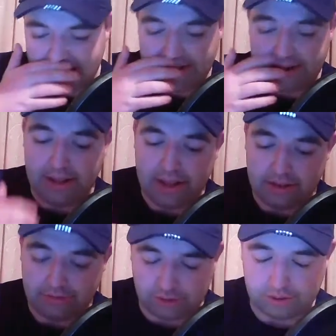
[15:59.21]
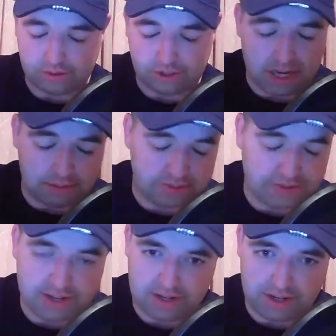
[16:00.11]
And for James
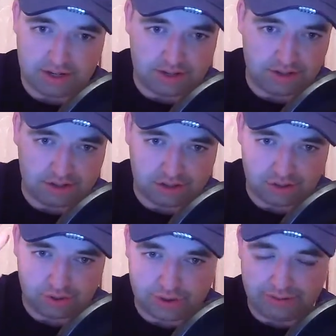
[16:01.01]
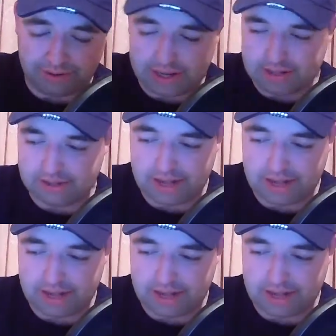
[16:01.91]
Fenton and whoever else,